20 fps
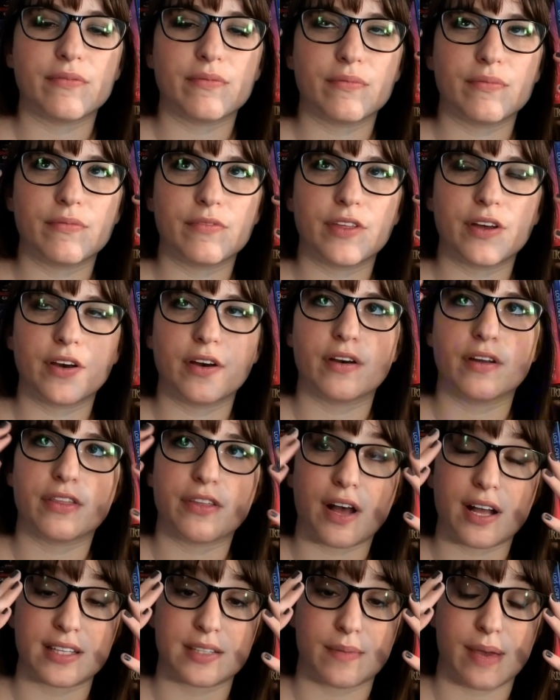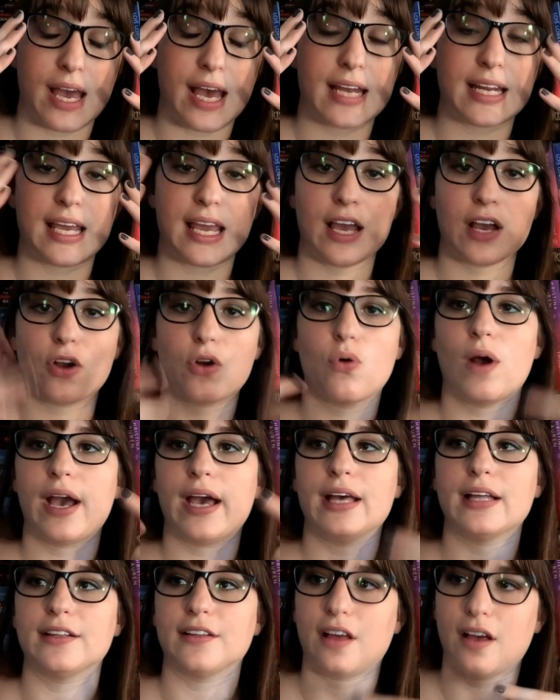the thoughts in my head can't
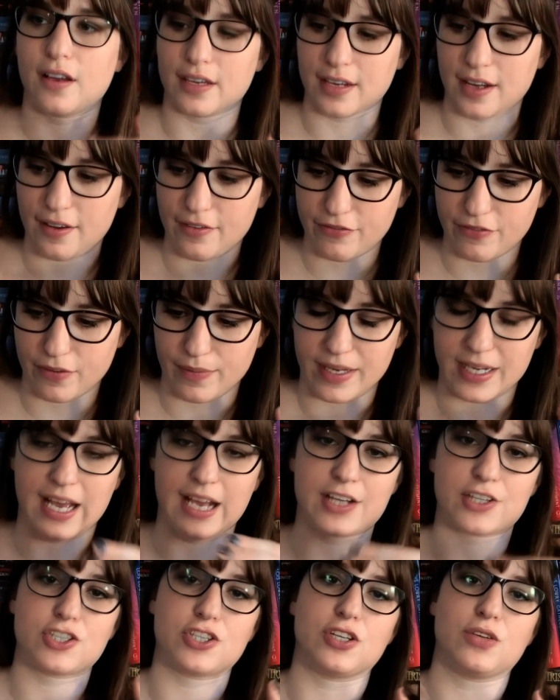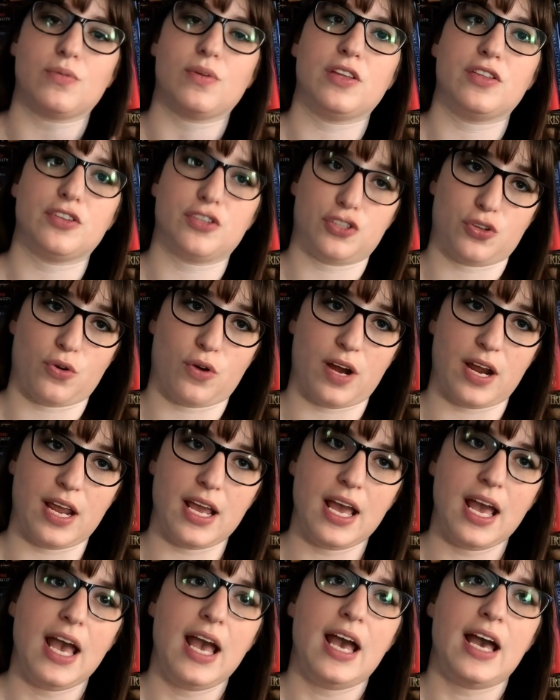quiet long enough for me to actually read the story,
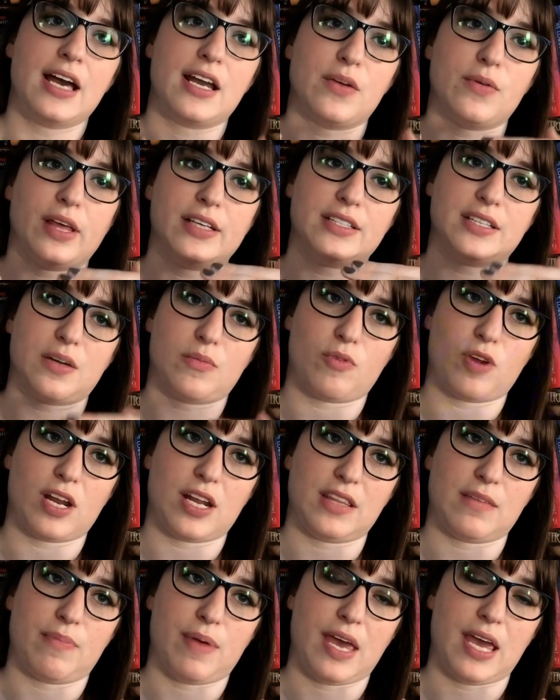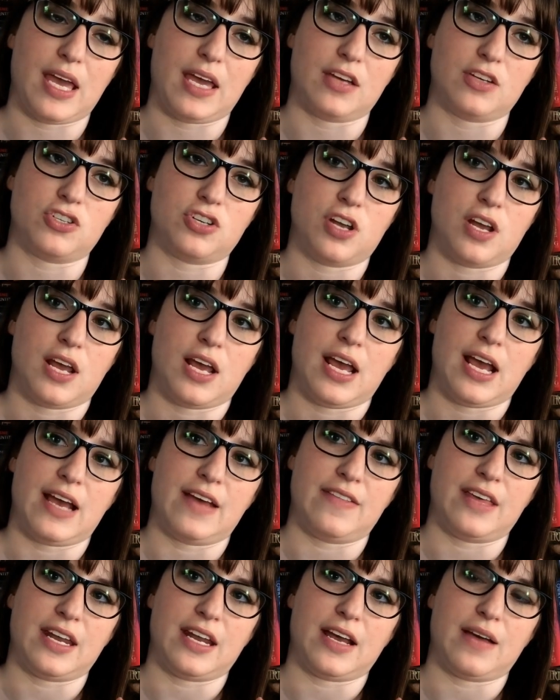and I realize that I'm reading the page. And
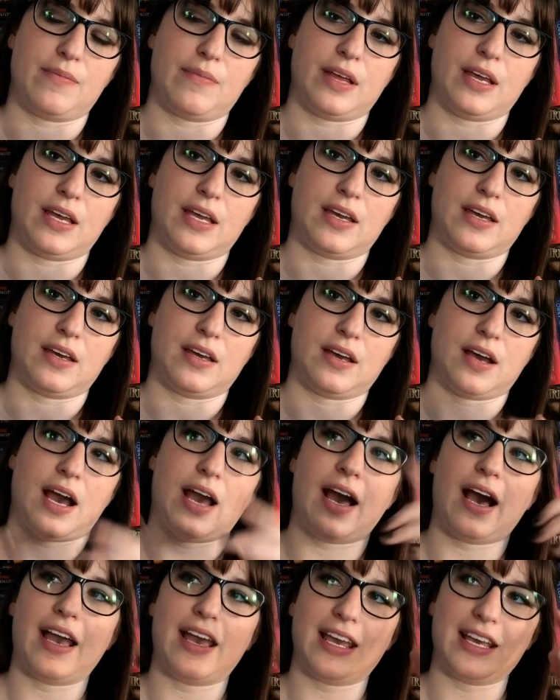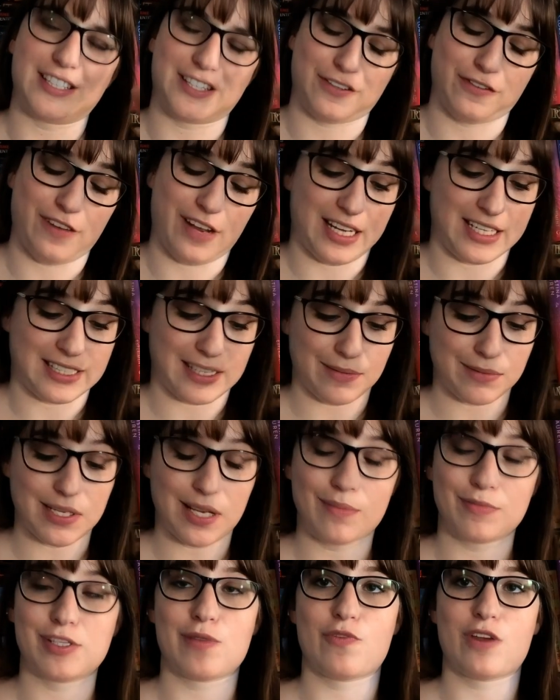then I'm it's funny.
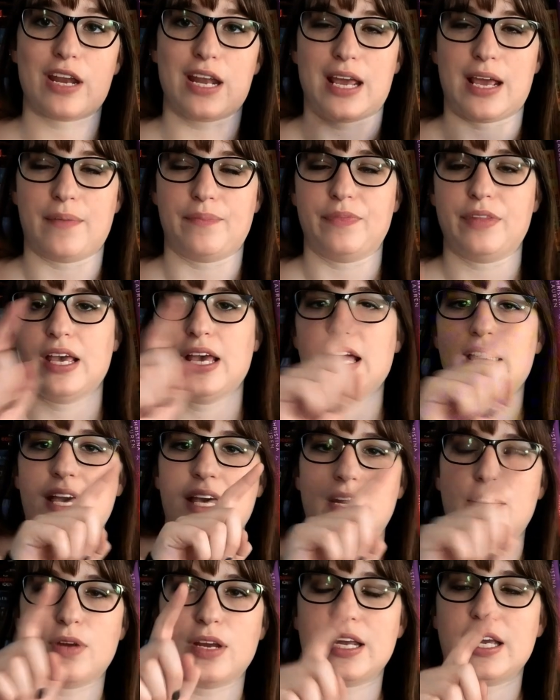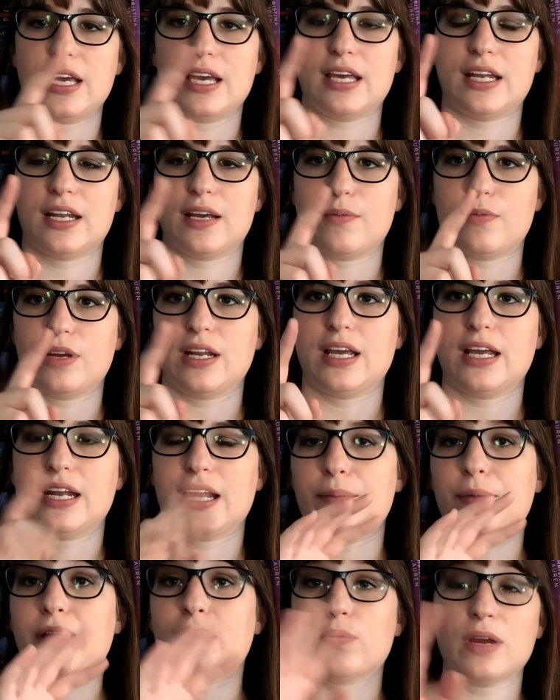Sometimes I'm reading and I'm reading it and I'm reading it and
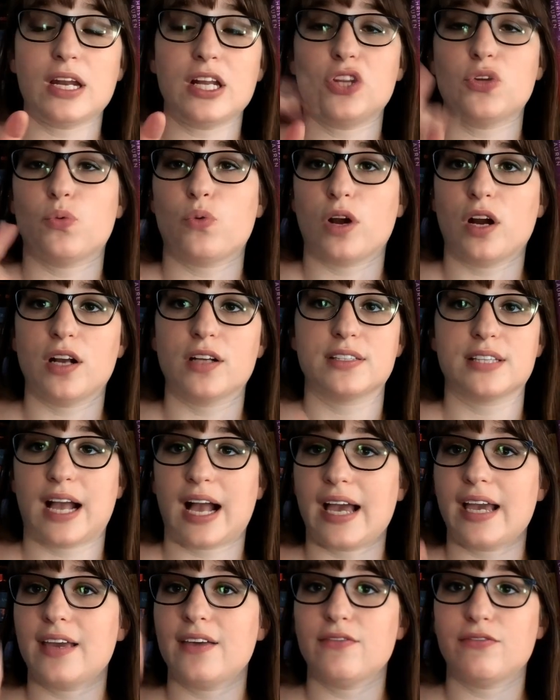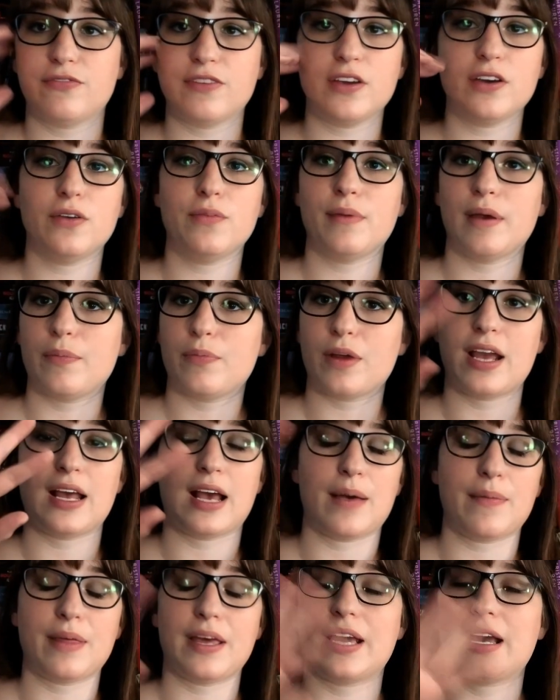I'm reading the words. I can feel my brain.
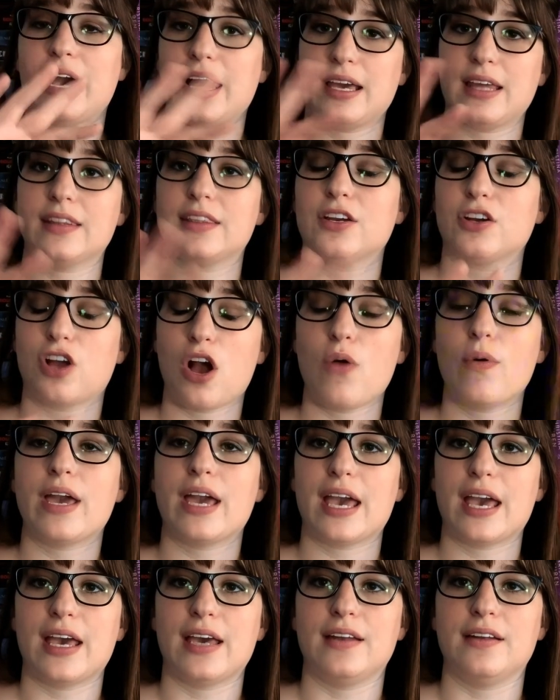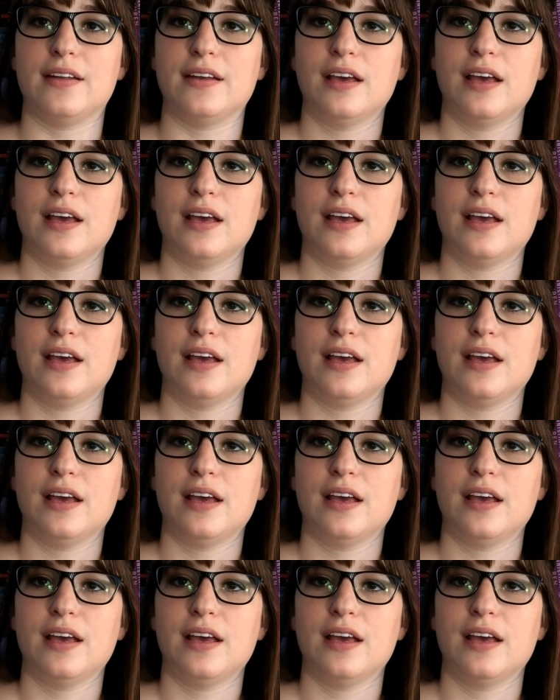They're going in,